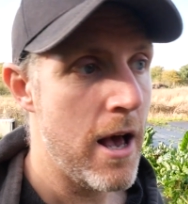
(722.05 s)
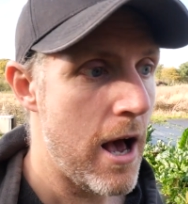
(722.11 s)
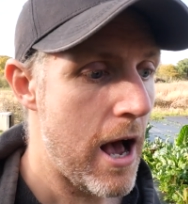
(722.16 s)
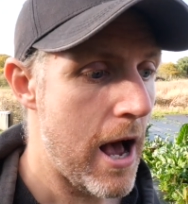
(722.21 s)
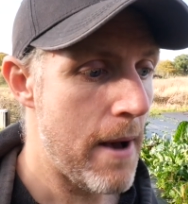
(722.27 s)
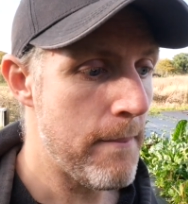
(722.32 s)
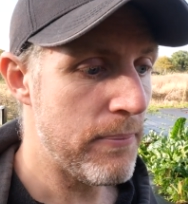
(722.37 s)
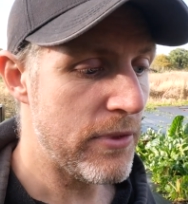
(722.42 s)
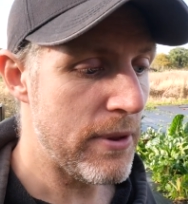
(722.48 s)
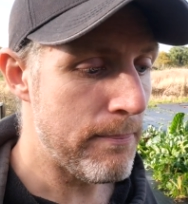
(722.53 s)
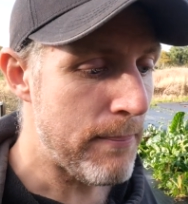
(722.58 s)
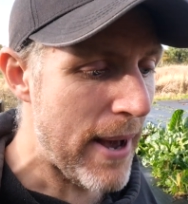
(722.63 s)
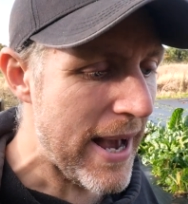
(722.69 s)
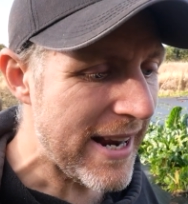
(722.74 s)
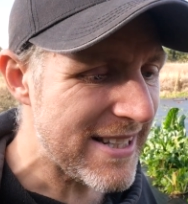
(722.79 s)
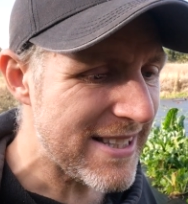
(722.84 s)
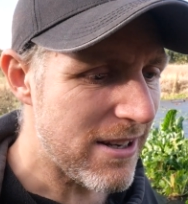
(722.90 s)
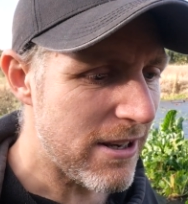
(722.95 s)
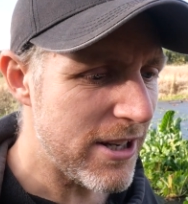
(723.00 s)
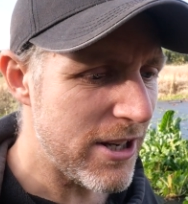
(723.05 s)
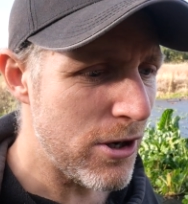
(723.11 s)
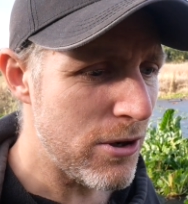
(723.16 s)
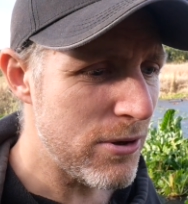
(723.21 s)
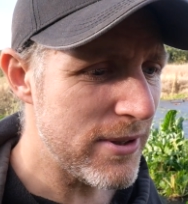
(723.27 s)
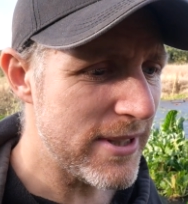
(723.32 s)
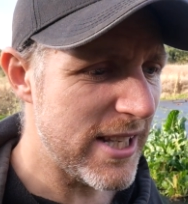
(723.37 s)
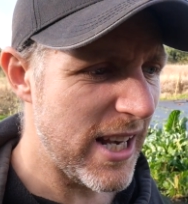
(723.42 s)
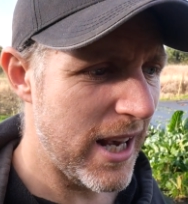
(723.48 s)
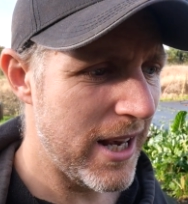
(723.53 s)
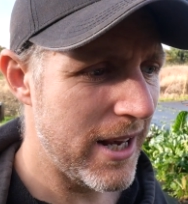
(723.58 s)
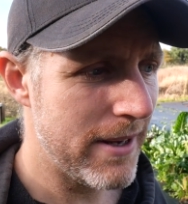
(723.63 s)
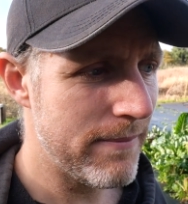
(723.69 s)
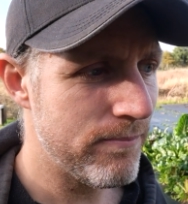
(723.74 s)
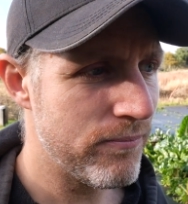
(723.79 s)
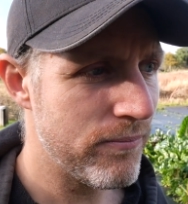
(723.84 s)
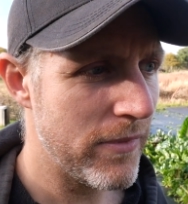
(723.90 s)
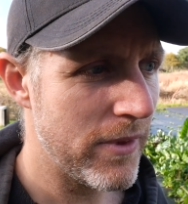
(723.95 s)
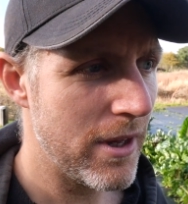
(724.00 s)
The bags I use,
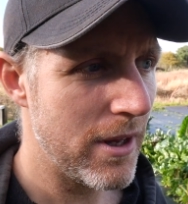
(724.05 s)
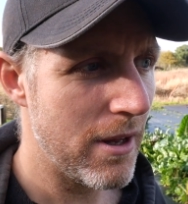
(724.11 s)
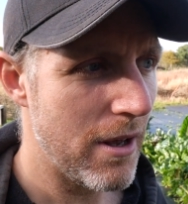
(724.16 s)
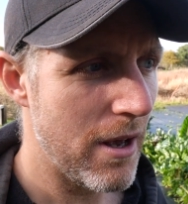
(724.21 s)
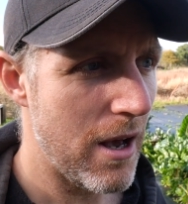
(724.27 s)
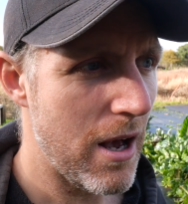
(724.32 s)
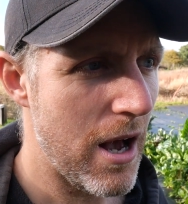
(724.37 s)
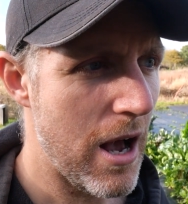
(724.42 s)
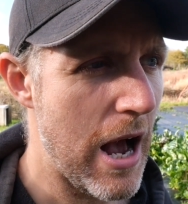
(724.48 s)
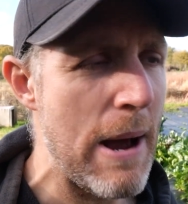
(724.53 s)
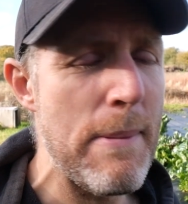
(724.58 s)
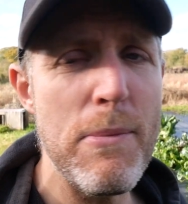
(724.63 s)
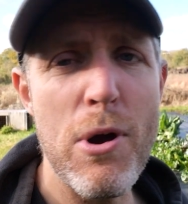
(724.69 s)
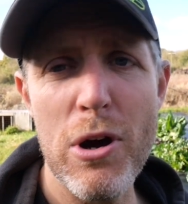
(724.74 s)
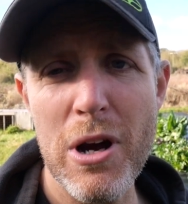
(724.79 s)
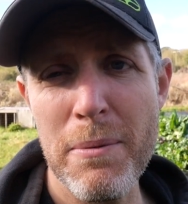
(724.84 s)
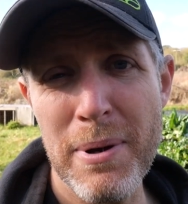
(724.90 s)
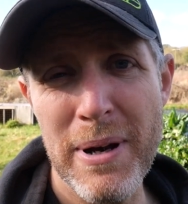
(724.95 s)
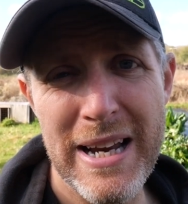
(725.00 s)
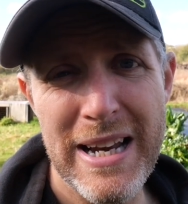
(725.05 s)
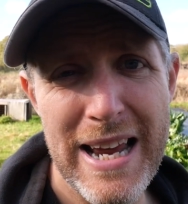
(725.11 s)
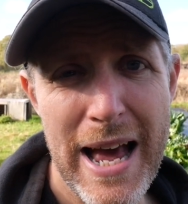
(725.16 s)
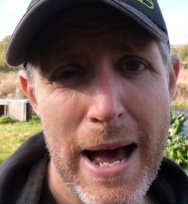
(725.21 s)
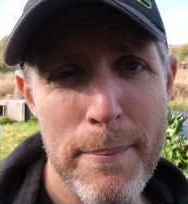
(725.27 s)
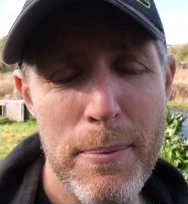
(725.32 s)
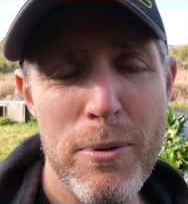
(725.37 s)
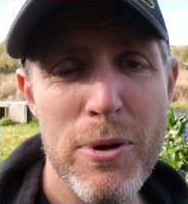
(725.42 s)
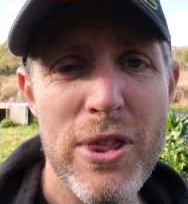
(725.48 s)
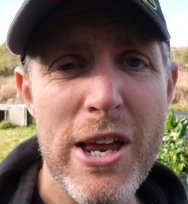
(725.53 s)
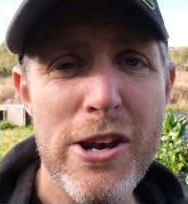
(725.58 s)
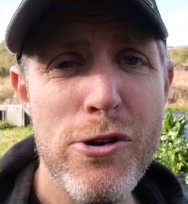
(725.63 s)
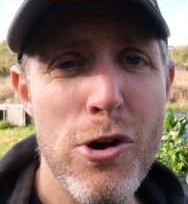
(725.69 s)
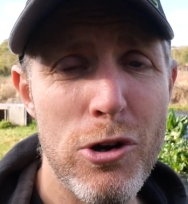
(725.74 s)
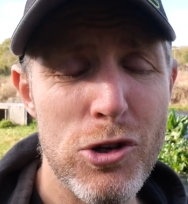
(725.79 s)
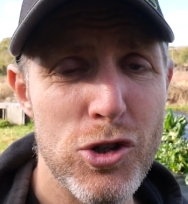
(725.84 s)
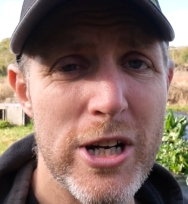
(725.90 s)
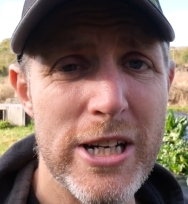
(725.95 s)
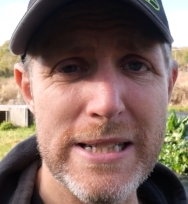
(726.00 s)
I'm not completely happy with. They're
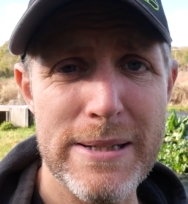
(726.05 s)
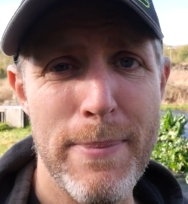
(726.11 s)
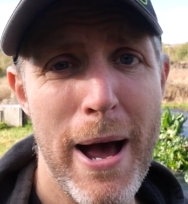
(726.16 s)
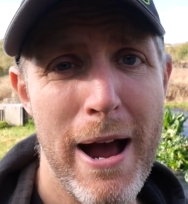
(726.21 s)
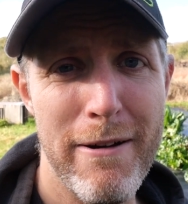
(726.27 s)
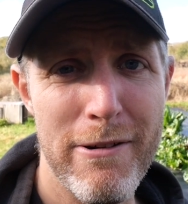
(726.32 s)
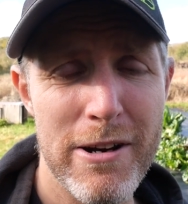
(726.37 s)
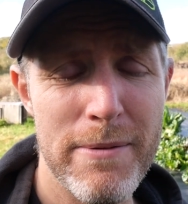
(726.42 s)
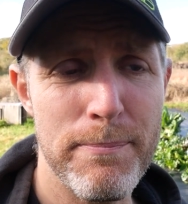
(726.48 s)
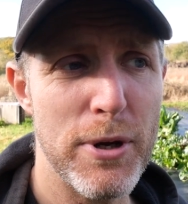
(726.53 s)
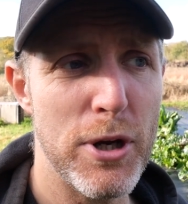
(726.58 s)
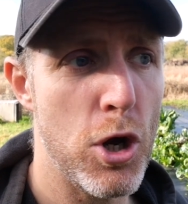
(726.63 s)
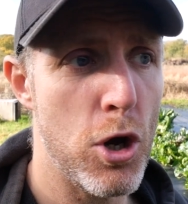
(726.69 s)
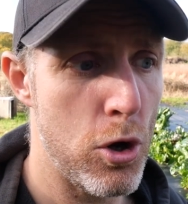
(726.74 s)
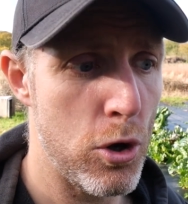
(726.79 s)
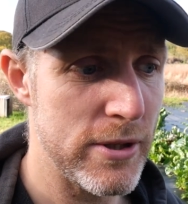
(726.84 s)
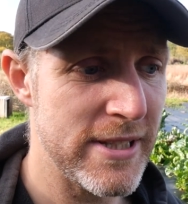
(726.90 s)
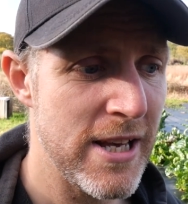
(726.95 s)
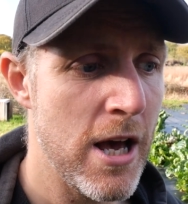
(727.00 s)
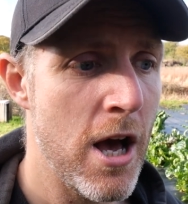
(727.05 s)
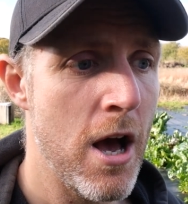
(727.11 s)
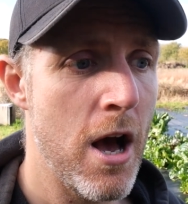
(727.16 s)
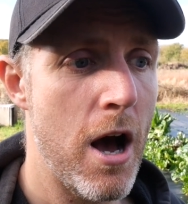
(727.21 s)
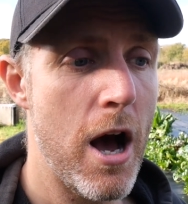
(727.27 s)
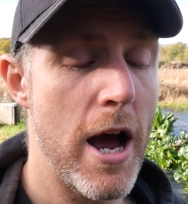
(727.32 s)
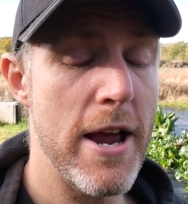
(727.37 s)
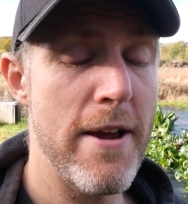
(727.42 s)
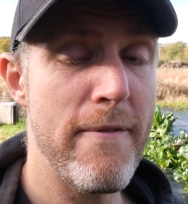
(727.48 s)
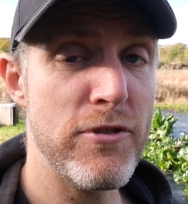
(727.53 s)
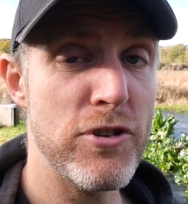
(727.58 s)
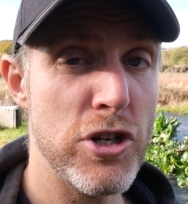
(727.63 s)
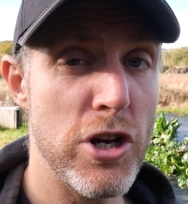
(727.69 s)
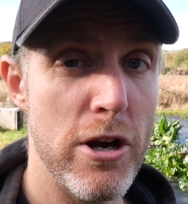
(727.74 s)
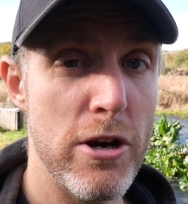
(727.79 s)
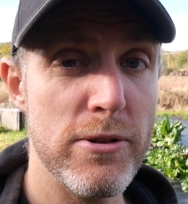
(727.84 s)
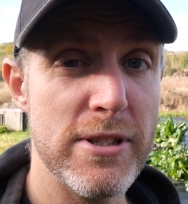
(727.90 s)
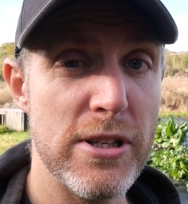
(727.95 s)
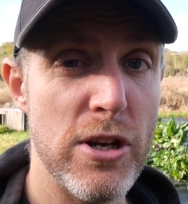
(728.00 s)
not transparent because I have
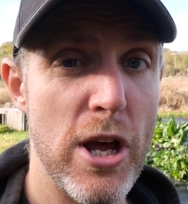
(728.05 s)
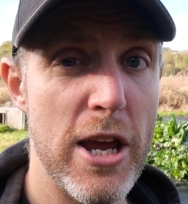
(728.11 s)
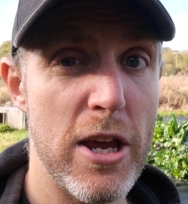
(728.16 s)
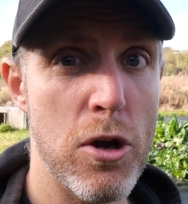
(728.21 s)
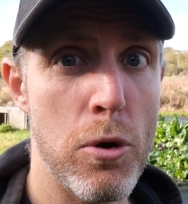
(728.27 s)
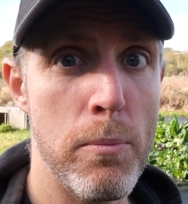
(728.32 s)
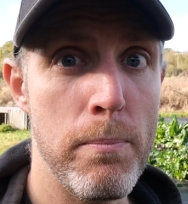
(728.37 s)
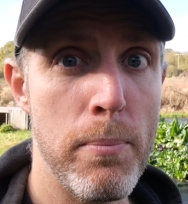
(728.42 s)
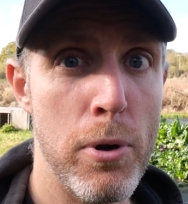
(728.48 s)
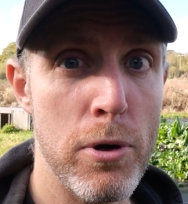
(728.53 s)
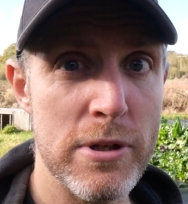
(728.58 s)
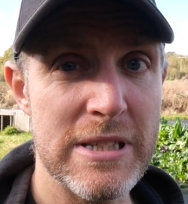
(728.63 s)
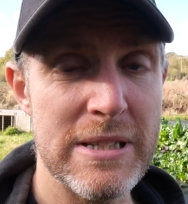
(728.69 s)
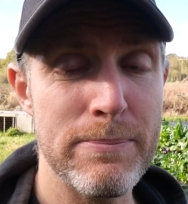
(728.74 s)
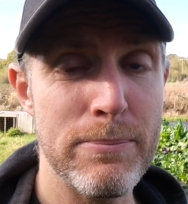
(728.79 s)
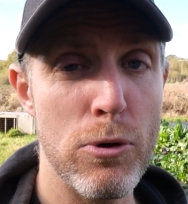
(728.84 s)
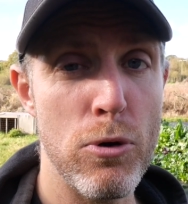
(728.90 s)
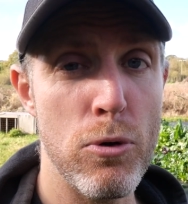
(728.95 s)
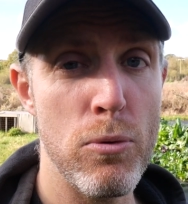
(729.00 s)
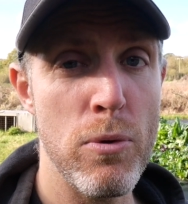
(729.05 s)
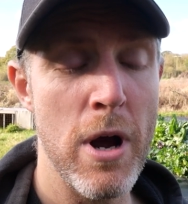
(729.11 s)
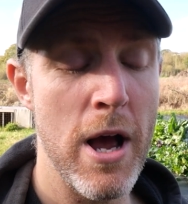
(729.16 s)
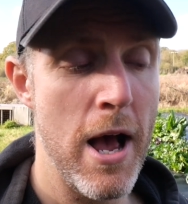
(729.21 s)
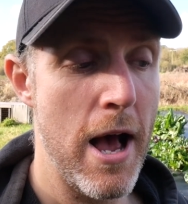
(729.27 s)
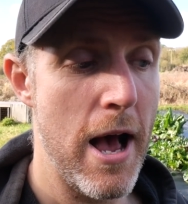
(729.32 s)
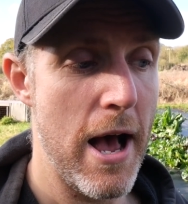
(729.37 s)
chosen a compostable